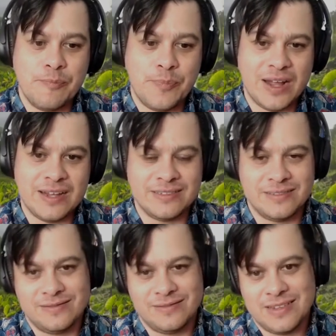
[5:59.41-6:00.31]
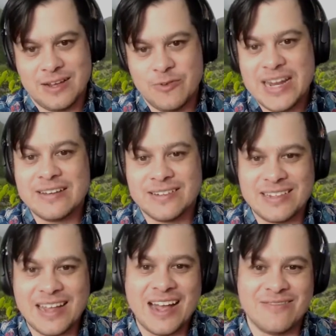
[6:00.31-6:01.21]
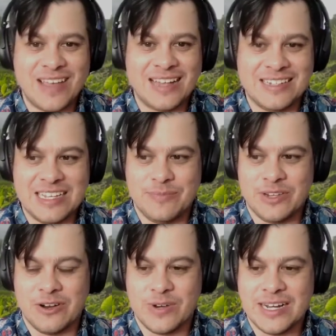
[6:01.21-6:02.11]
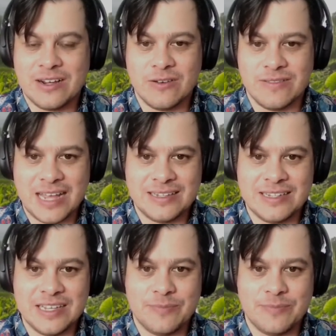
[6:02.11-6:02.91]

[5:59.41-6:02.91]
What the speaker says: But we didn't dive that deep, you know, we didn't go that deep.